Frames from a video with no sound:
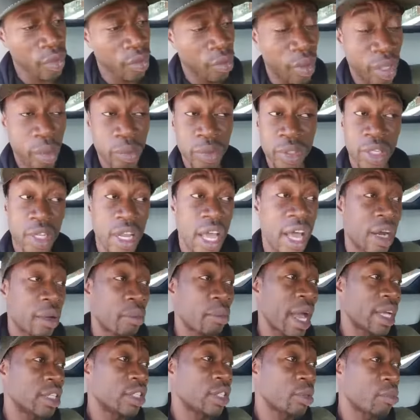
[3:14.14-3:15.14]
But it was a lot of
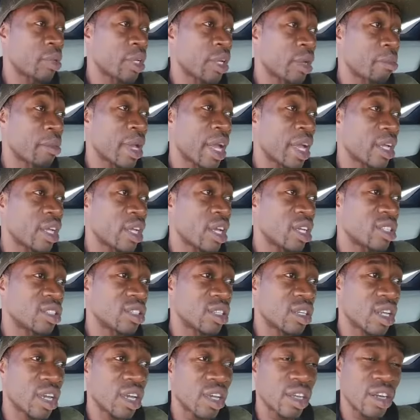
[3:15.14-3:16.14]
magic being made
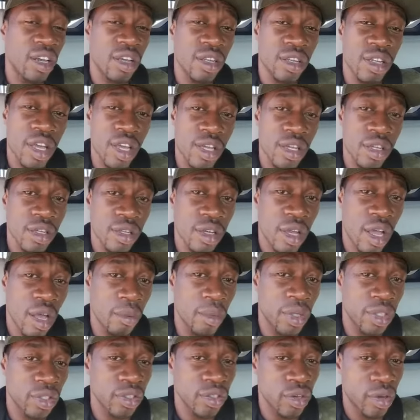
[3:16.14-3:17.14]
yesterday in L.A., I
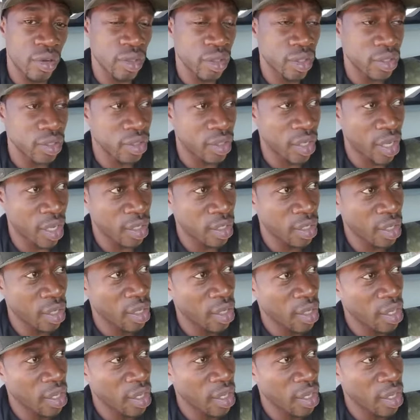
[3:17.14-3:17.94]
must certainly say.